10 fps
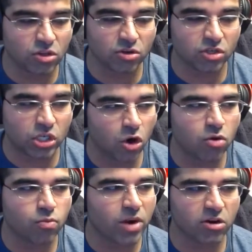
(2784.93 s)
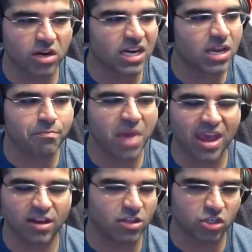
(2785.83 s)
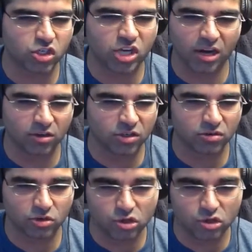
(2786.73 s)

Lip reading: There's no way you're gonna get banned in this channel, dude.